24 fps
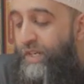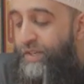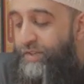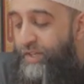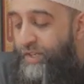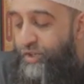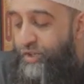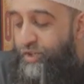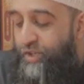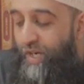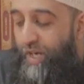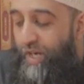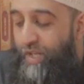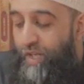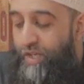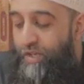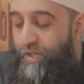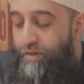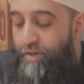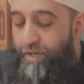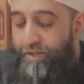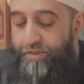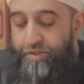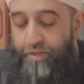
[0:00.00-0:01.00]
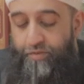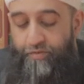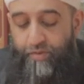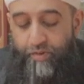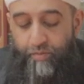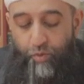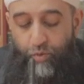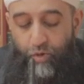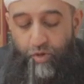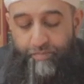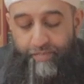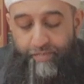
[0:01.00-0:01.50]
then inshallah he'll get the
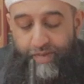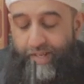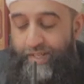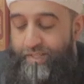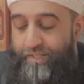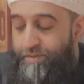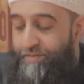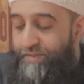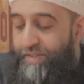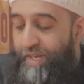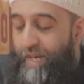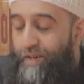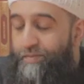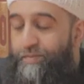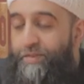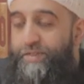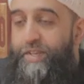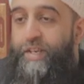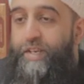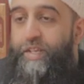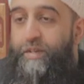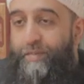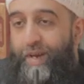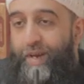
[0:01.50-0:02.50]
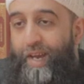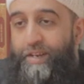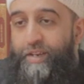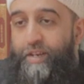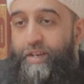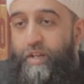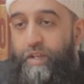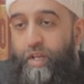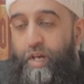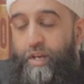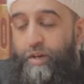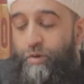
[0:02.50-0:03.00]
reward because of the effort that he made,
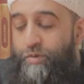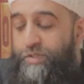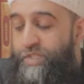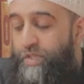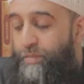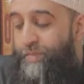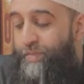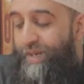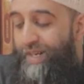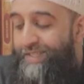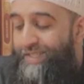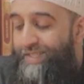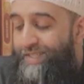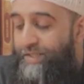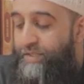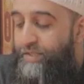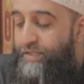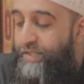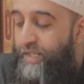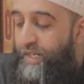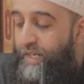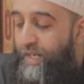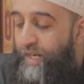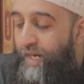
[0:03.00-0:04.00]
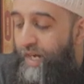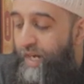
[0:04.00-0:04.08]
and Allah knows the person's,